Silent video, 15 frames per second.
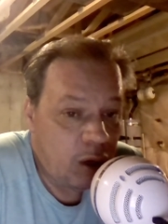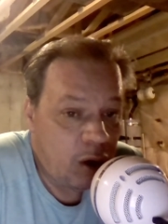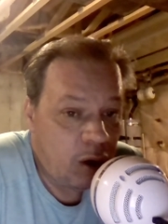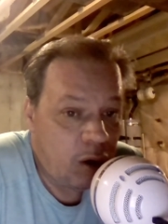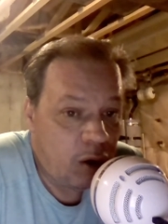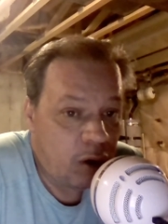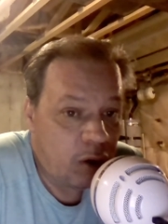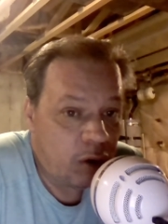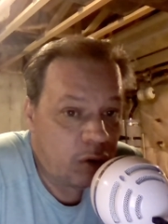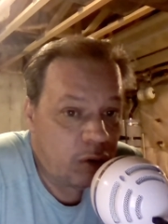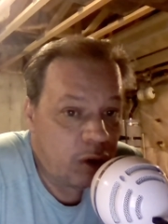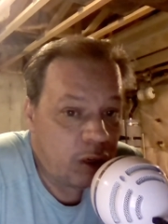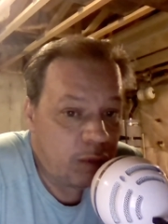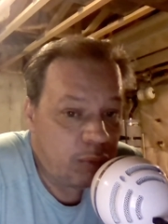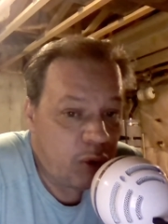our
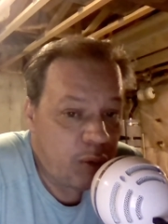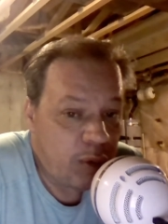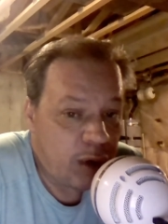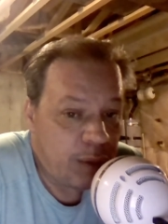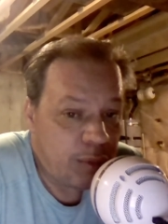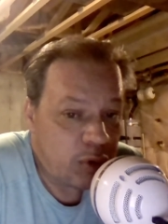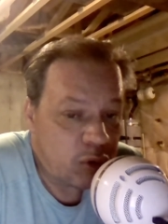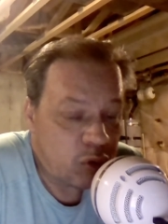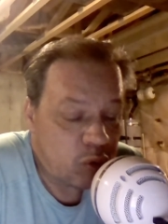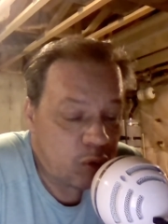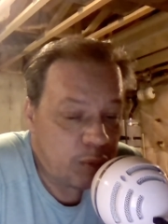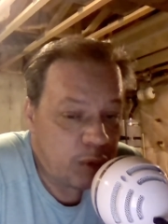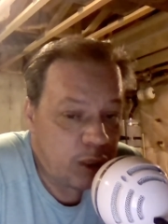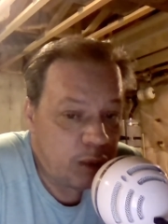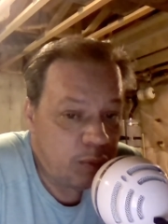unemployment numbers
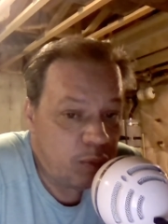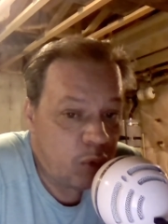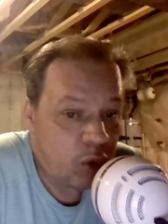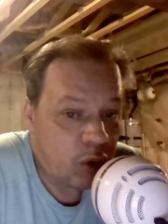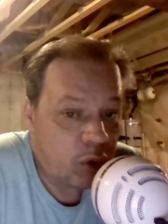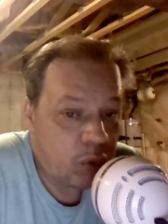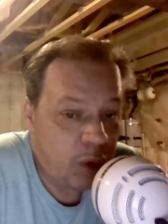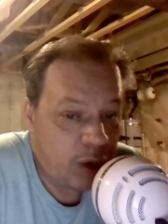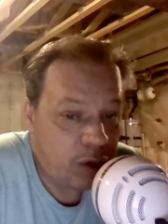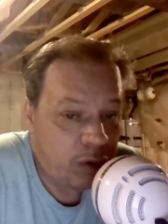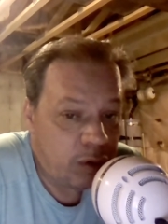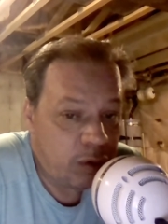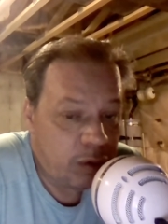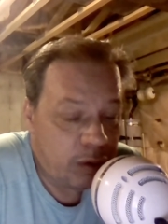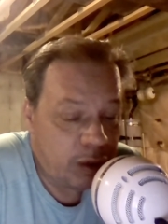would be more
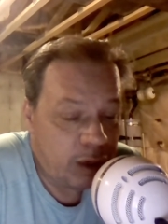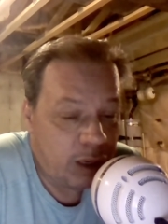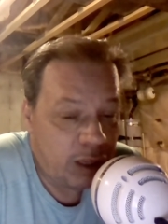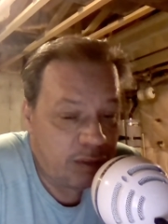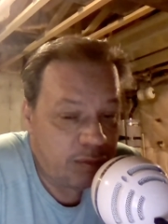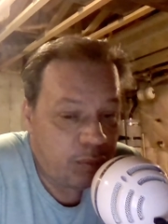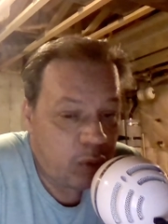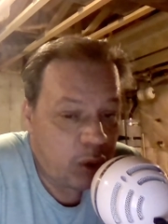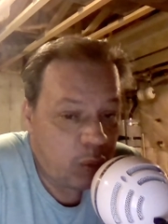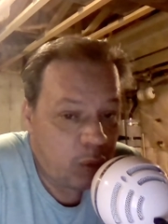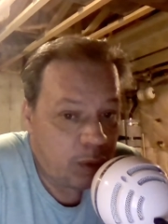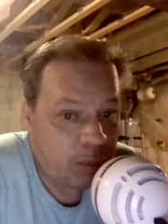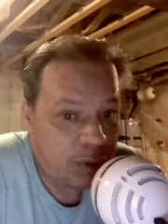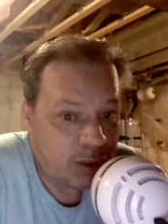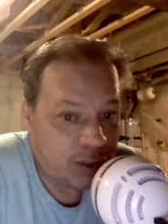greater than
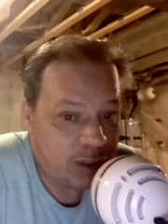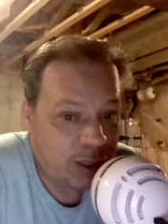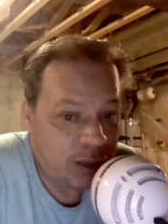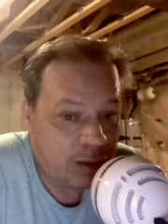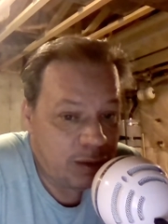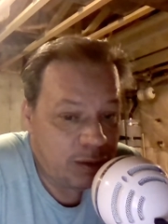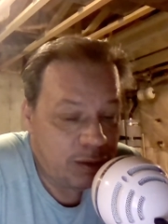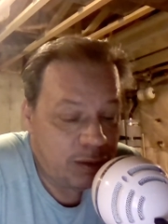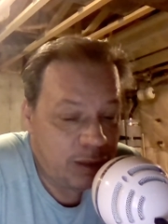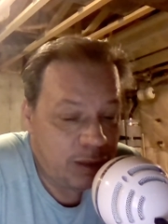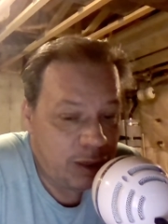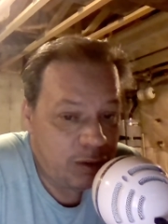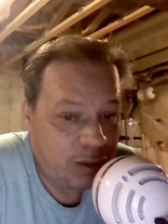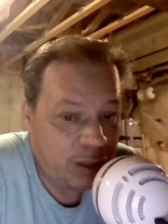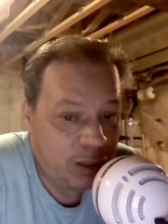11.1%
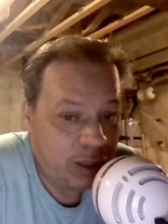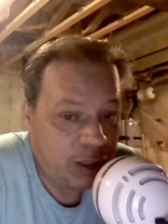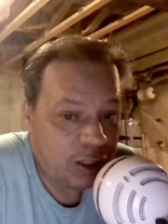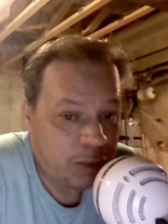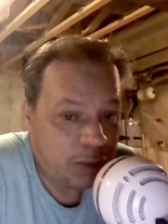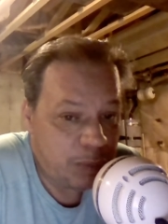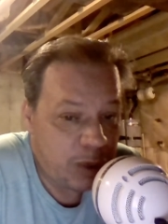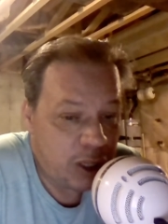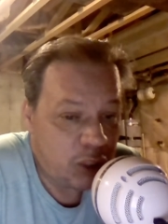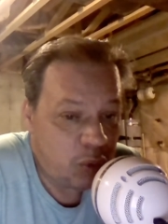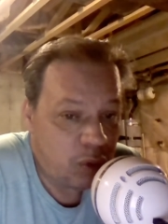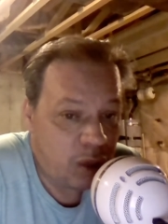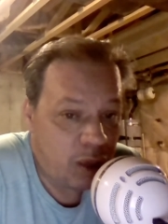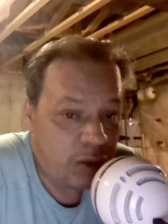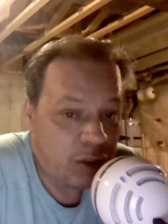guaranteed, especially
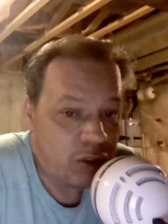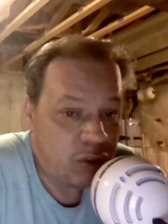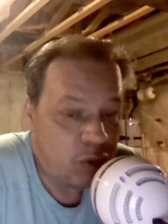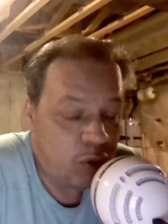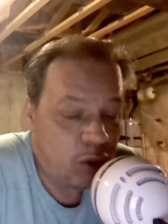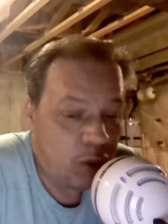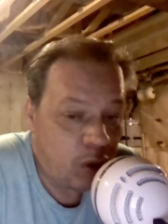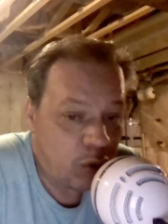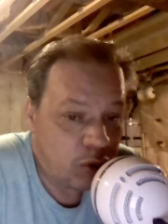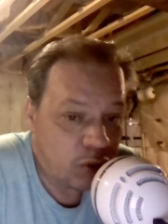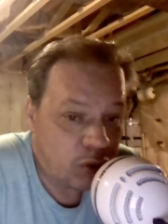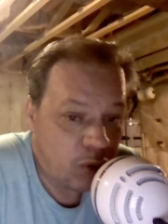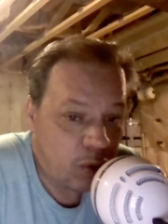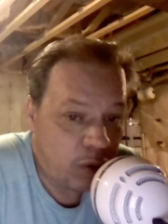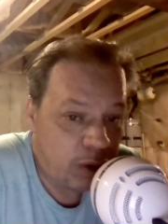with all these new
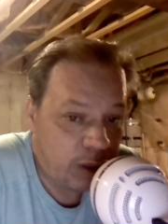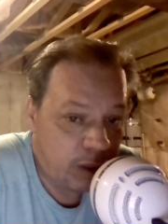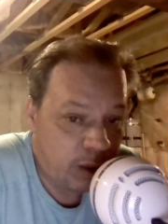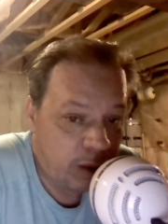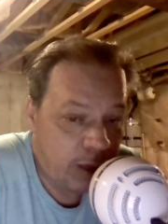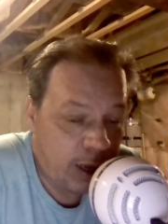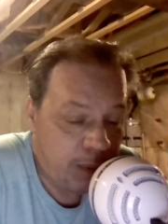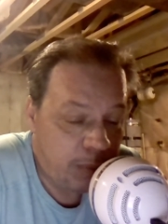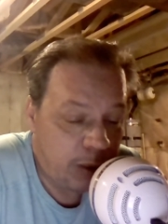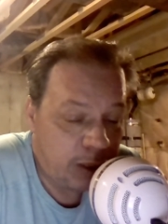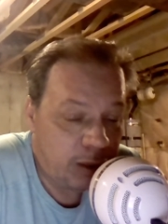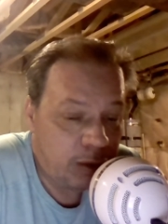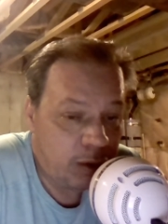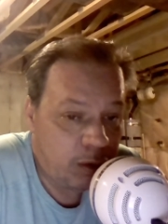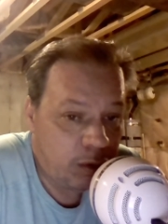closures going
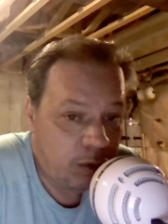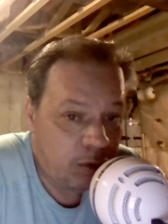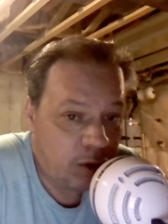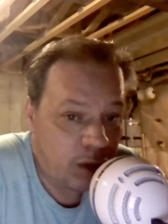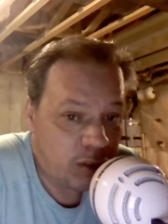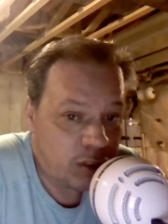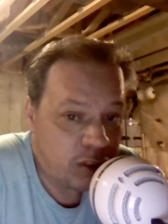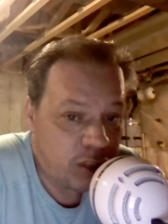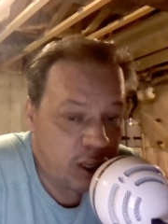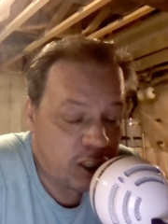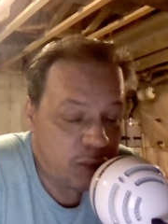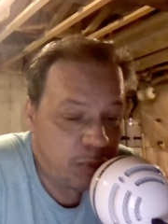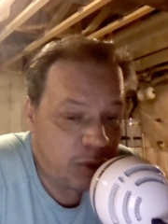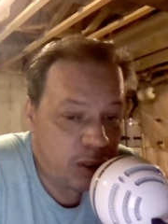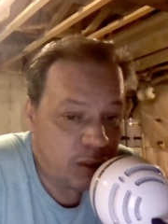happening across the
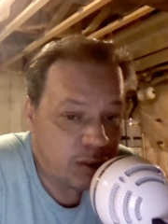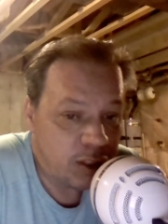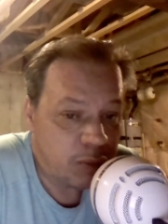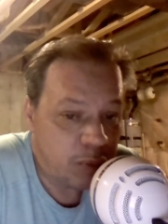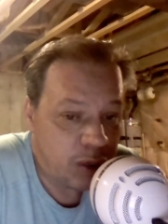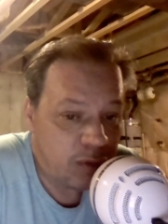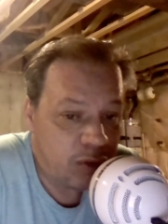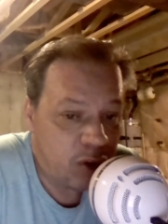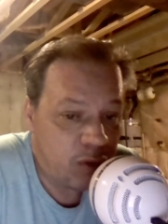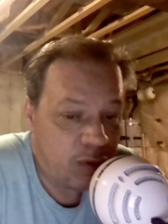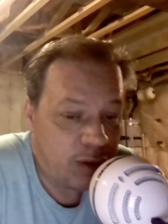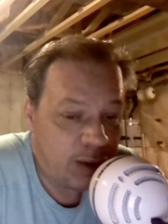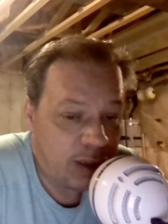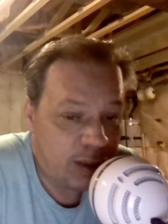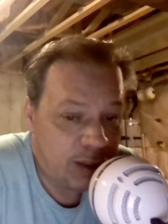states because of the spread of
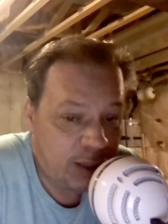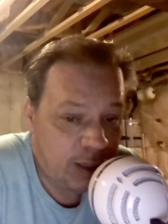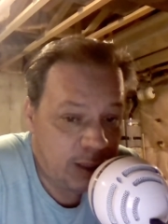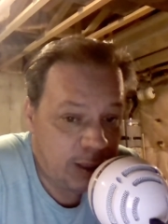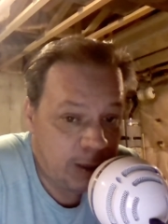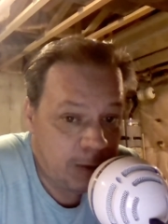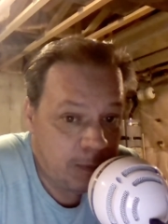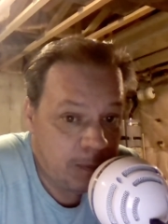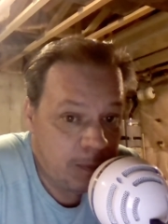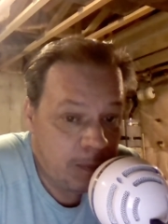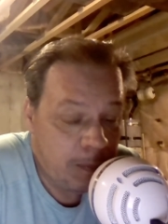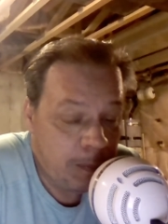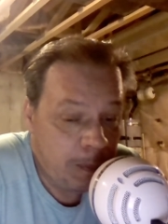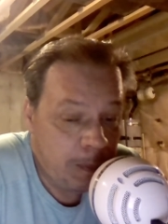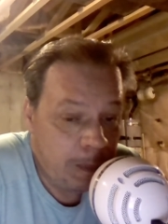COVID 19.
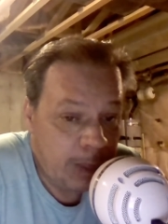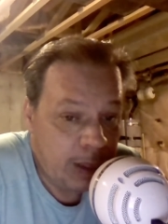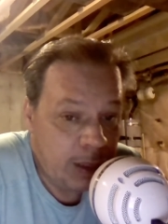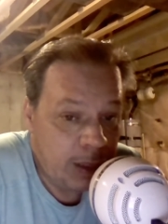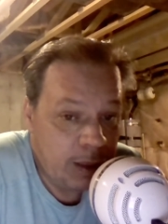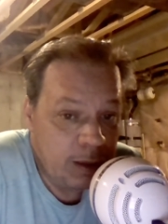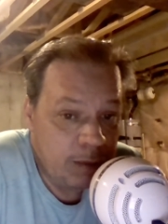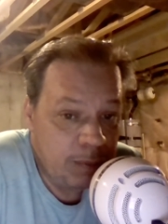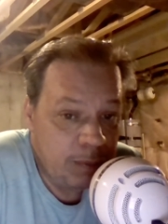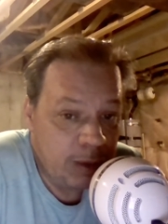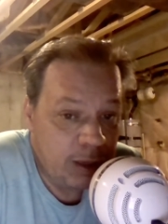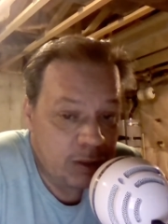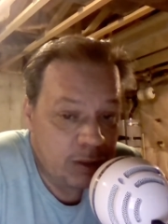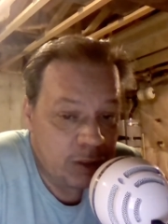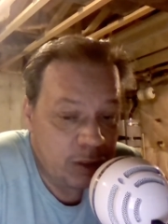
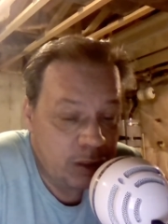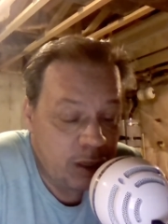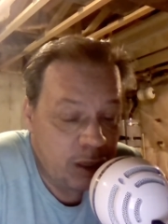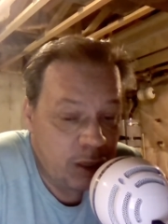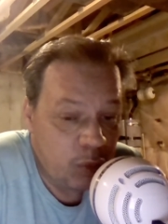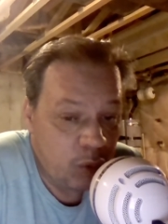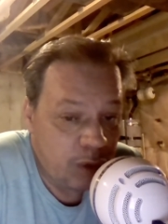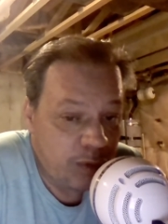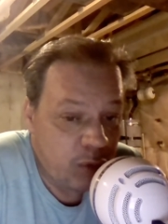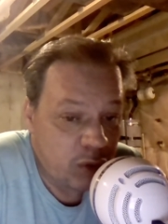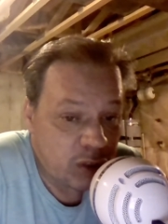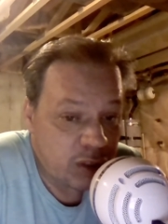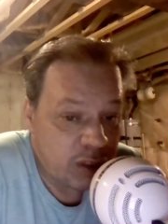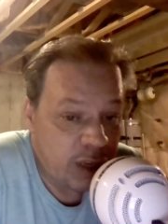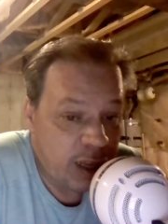Because they're cutting their
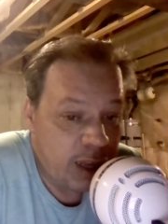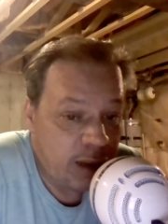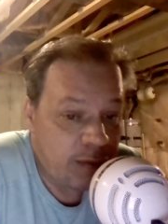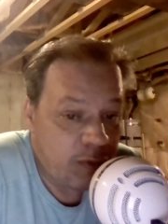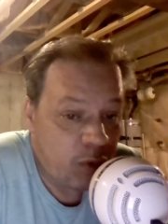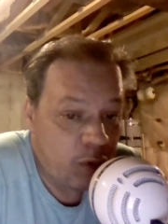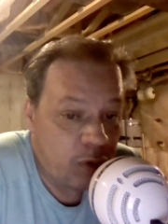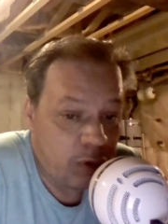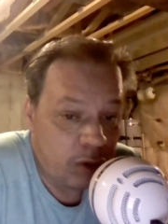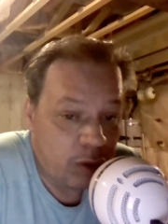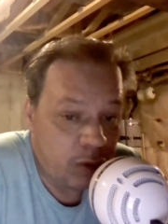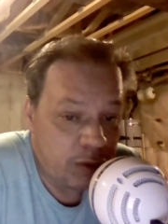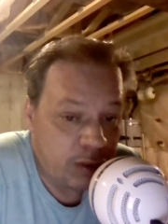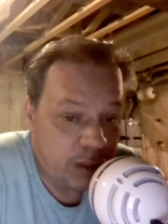workforces in half or they're closing